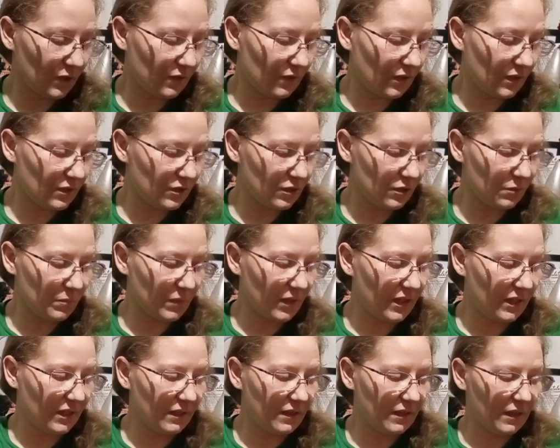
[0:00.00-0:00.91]
I should
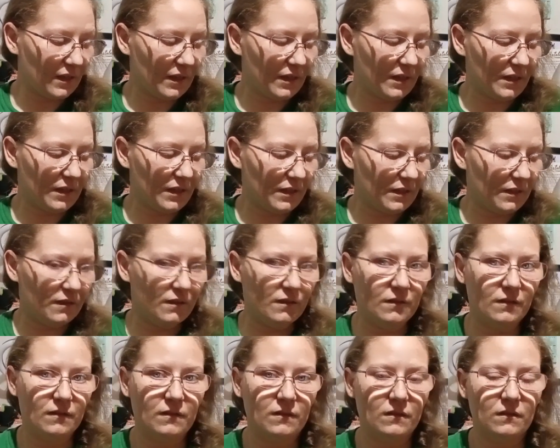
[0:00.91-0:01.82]
make a
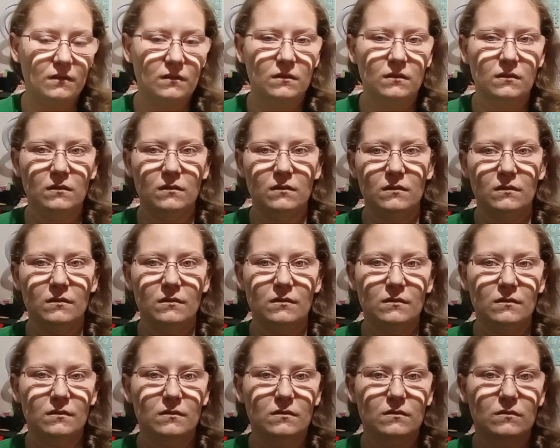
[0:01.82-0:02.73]

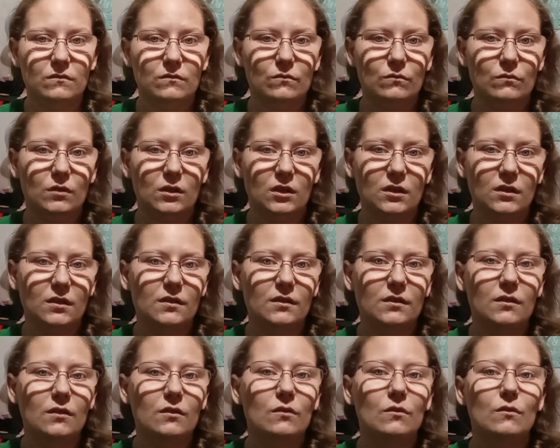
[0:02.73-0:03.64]

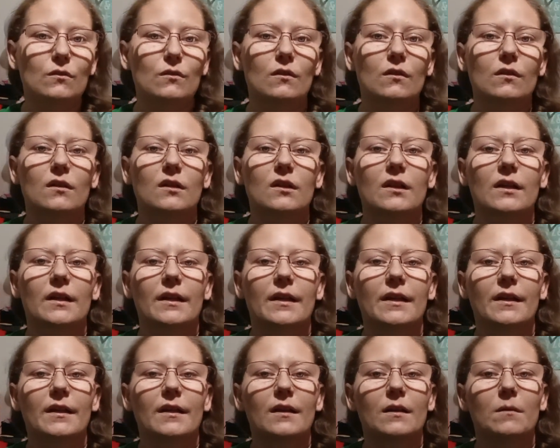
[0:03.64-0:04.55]
rug or
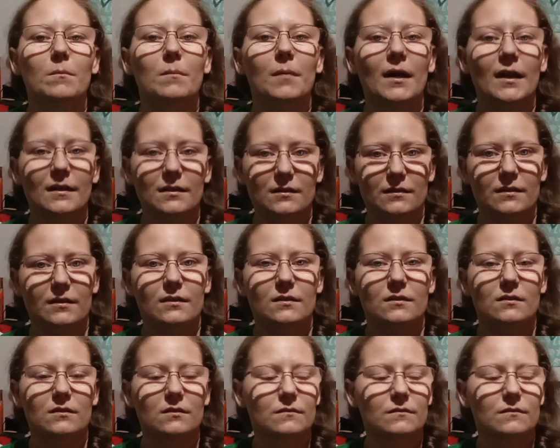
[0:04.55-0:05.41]
a basket.